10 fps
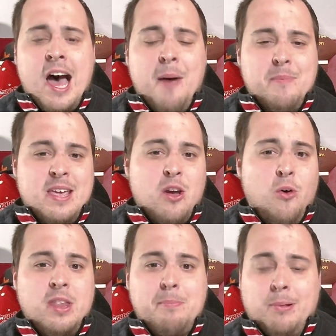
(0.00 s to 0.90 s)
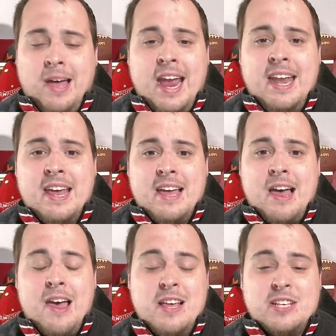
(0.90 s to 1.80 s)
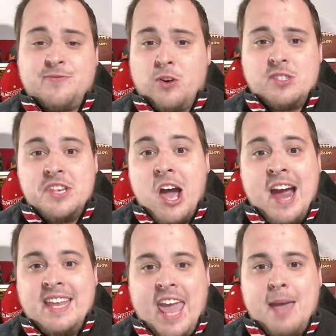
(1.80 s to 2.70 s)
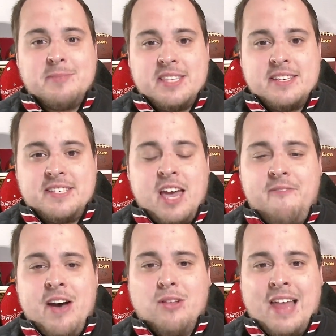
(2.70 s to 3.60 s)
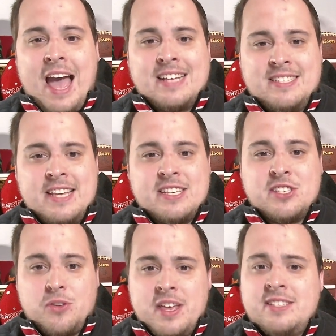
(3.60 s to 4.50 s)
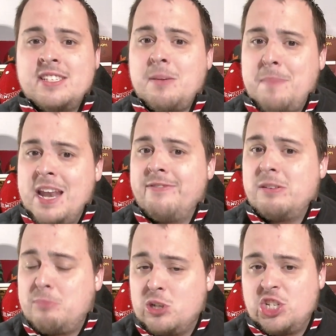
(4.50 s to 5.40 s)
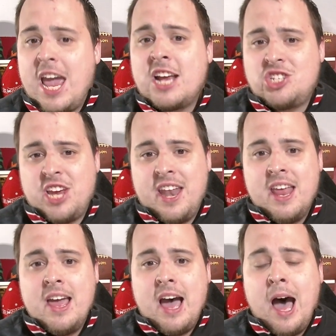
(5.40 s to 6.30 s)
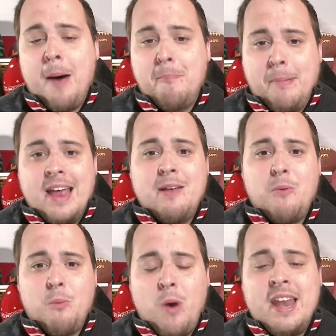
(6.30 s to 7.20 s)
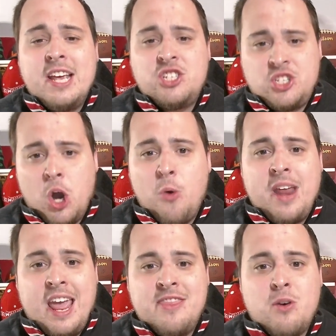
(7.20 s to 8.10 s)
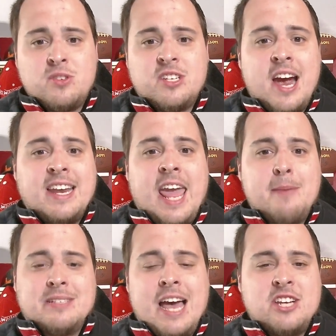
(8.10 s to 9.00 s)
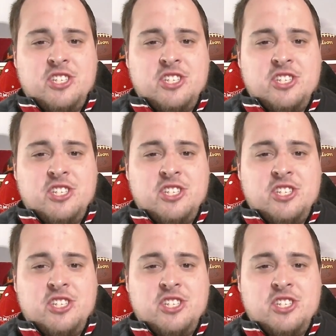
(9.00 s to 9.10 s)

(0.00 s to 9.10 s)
He only played his first 9 games in the CFL last season, so this is a bit of a projection, but what he showed in those 9 games last